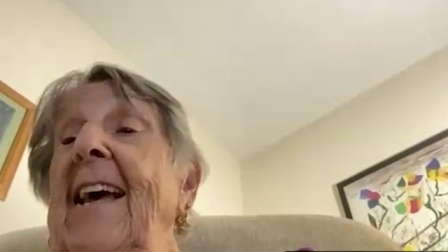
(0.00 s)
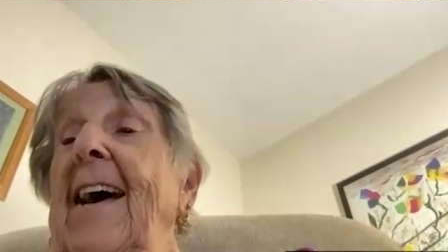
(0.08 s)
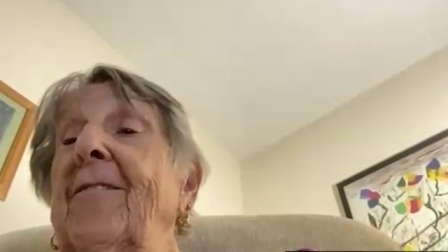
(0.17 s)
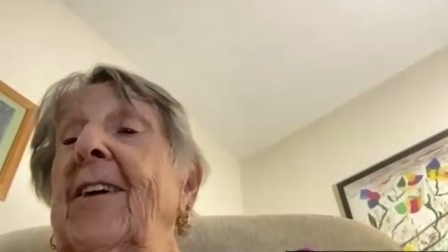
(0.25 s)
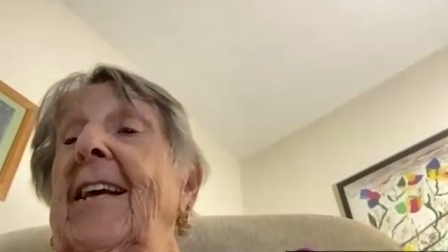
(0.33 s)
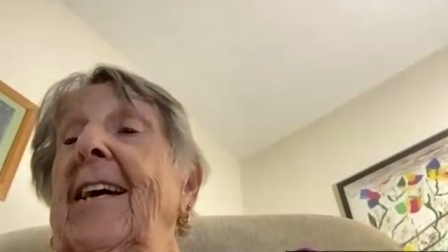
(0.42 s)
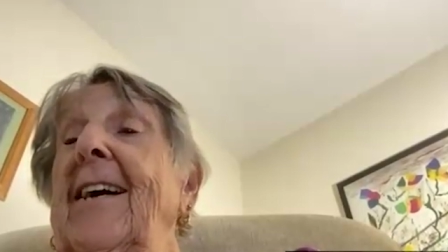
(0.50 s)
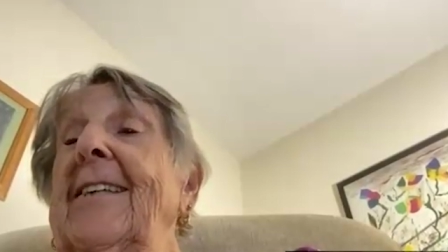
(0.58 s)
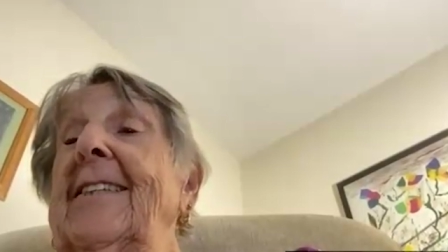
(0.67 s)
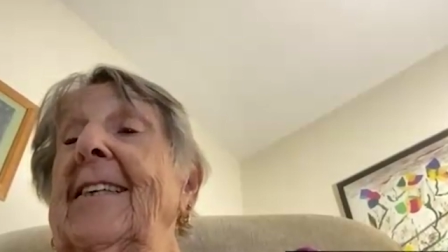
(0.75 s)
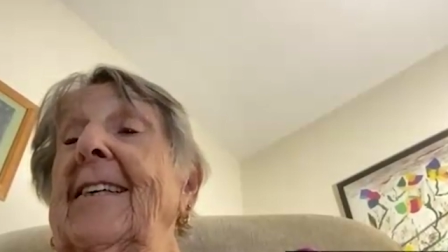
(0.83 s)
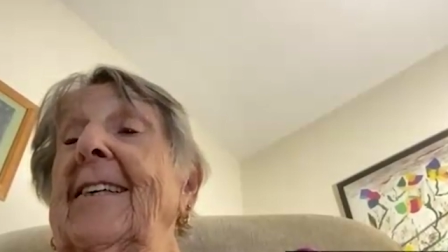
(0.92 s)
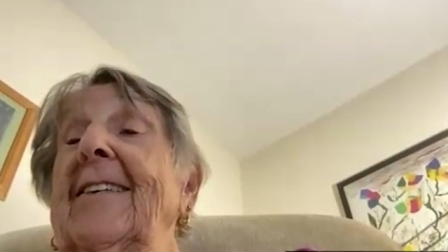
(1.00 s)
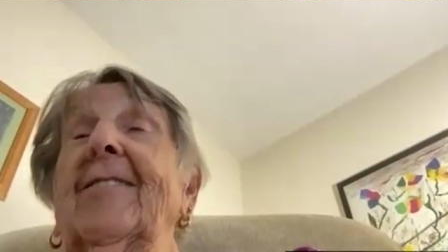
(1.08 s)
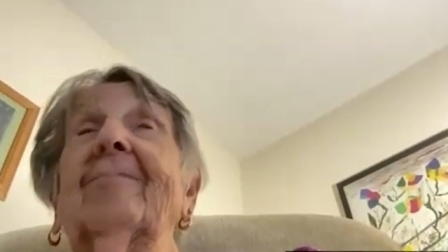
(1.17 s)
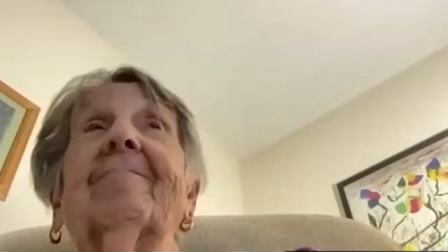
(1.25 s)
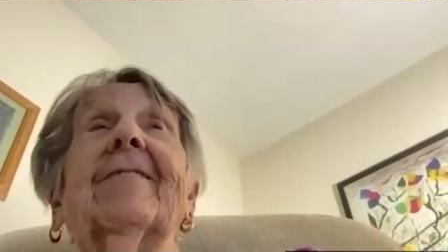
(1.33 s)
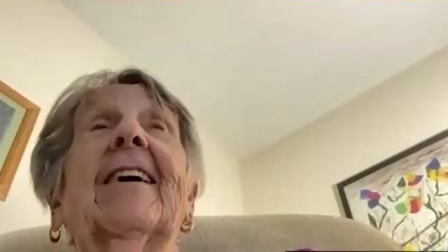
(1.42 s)
Have cool. any idea?
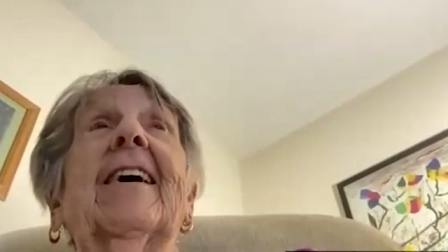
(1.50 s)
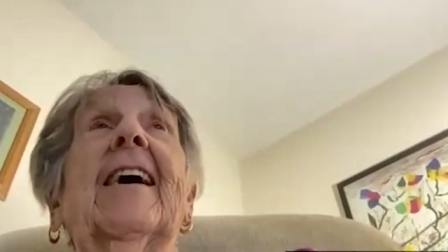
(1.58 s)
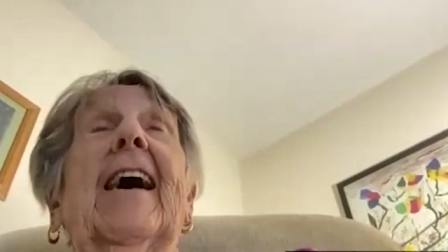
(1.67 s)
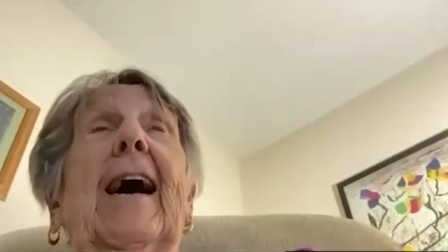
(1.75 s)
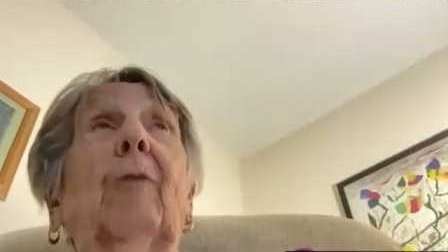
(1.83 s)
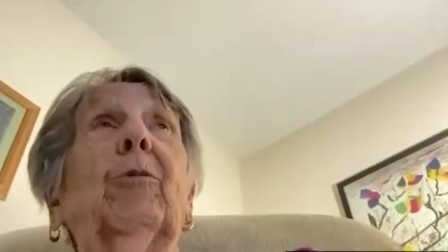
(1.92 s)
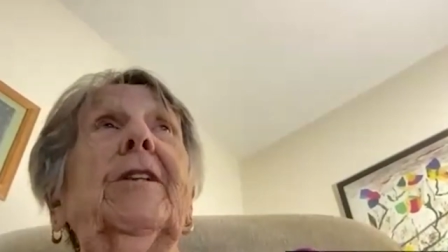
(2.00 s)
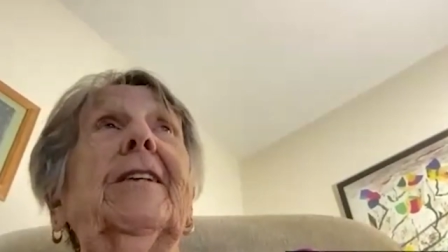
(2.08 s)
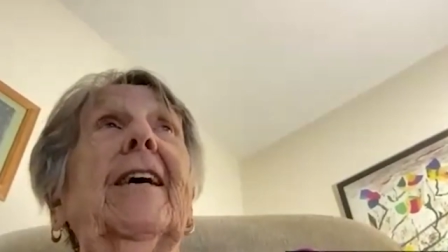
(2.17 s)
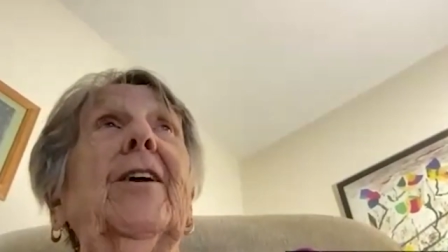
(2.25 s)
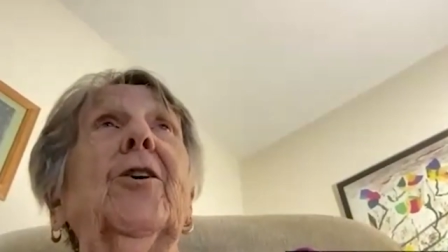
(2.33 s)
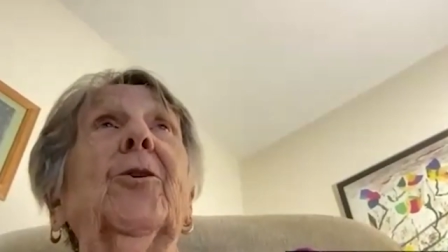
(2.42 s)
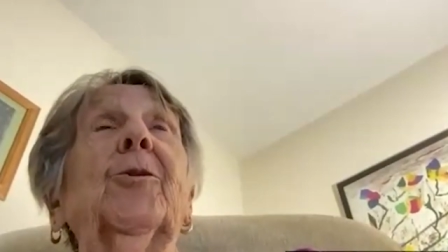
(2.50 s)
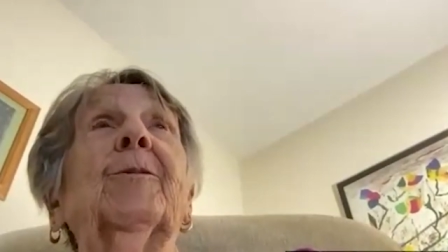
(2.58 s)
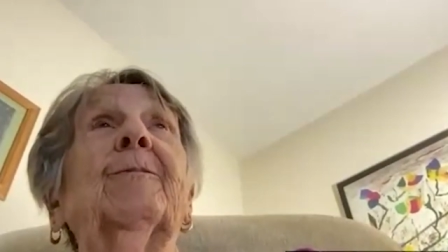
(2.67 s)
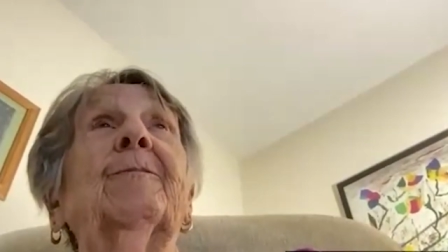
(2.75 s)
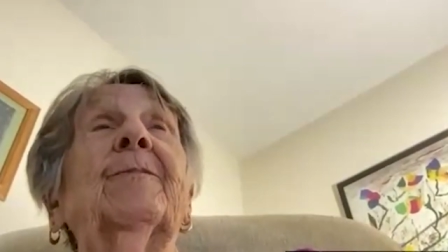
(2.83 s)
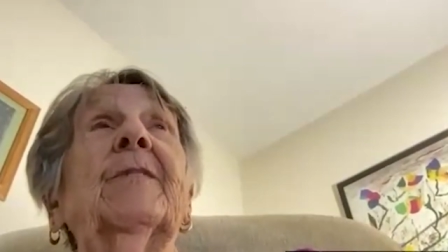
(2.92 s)
I will tell you.
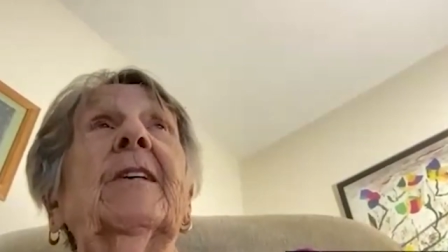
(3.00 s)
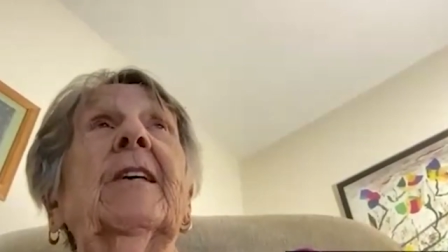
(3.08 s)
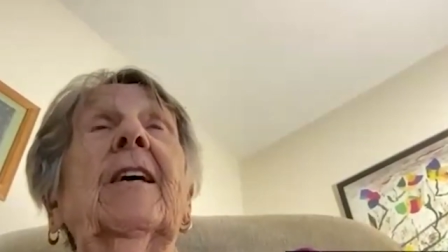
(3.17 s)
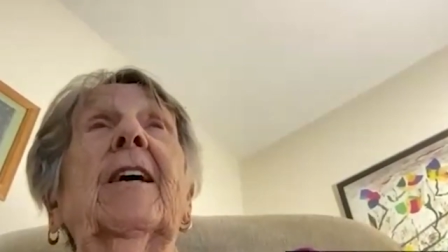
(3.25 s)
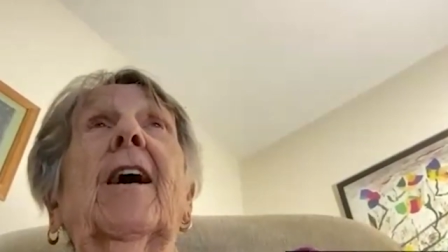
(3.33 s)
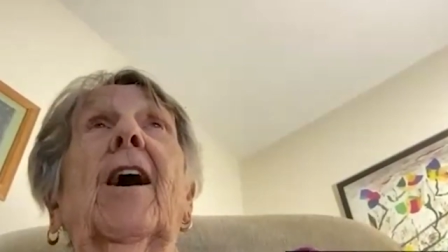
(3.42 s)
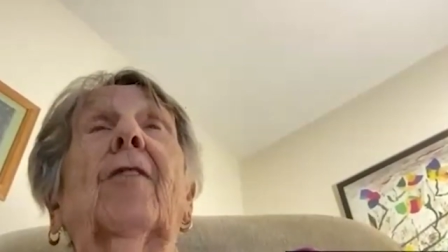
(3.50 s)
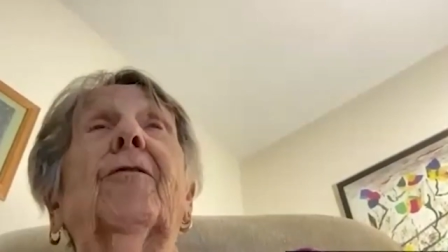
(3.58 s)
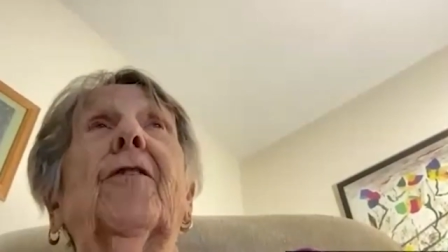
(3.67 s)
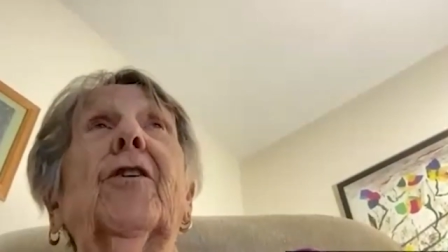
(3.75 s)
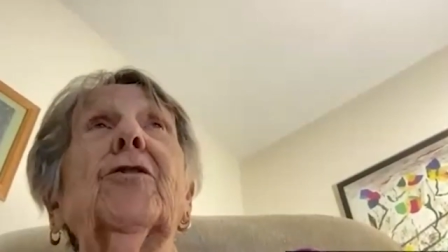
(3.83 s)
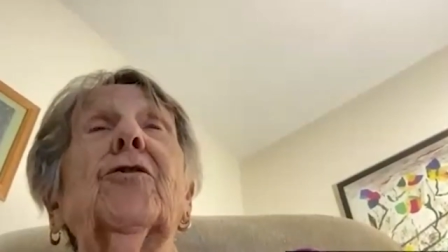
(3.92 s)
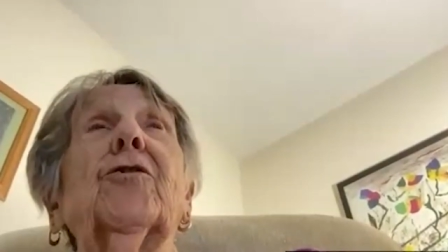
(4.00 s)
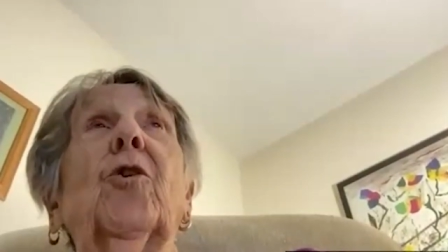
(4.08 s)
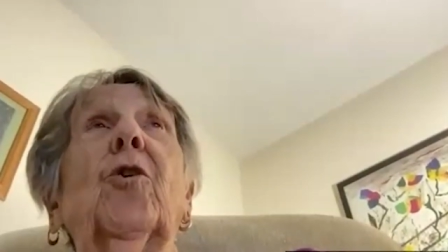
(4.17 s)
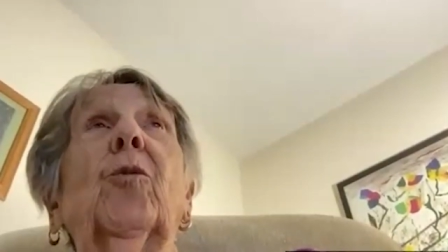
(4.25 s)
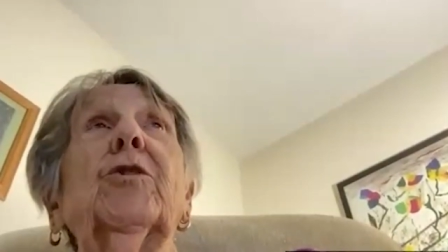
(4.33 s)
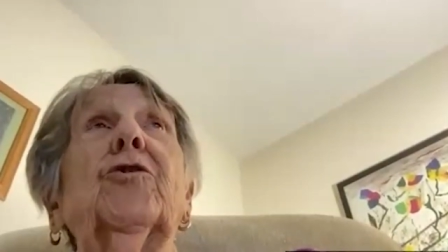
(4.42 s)
Her first
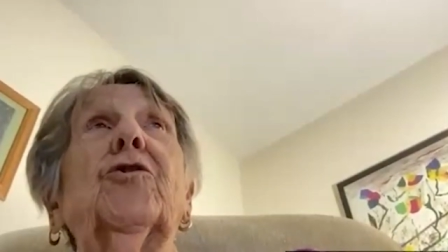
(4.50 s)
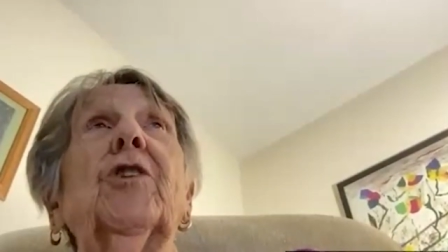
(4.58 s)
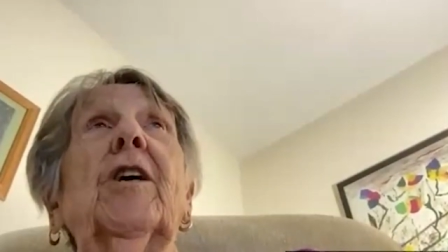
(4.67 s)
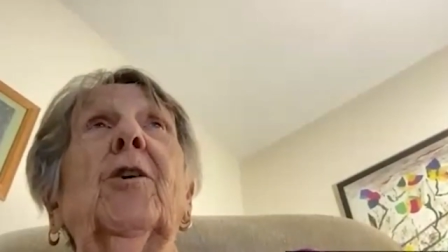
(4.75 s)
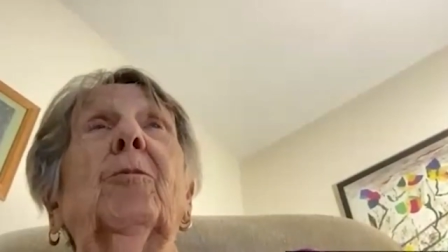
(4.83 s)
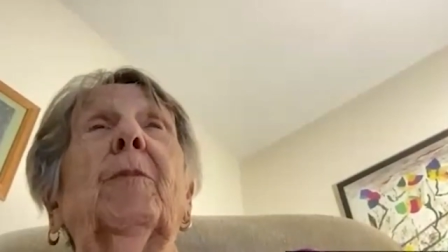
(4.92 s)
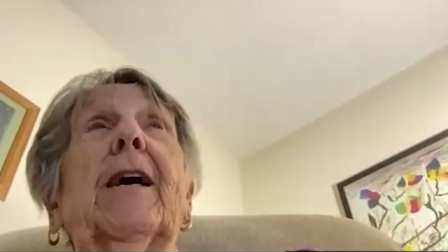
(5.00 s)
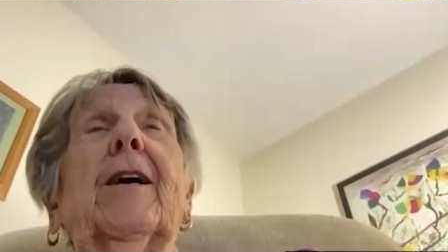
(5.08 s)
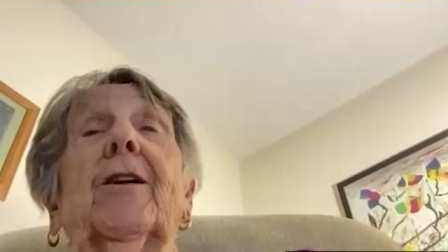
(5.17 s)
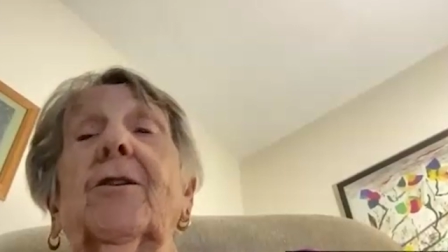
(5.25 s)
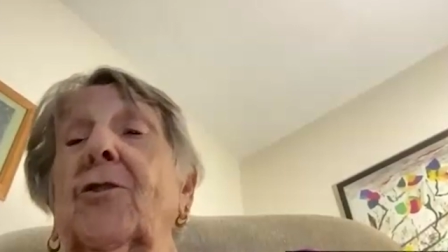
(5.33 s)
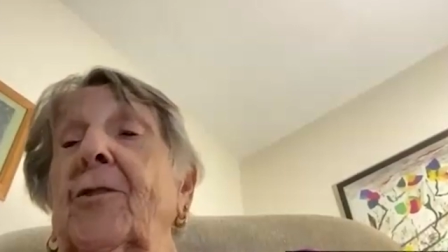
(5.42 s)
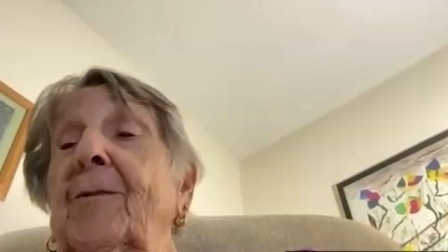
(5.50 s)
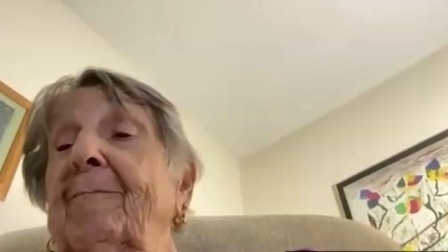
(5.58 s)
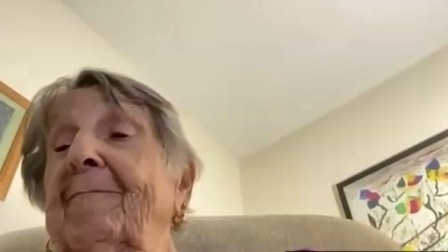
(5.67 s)
song was Jingle Bells.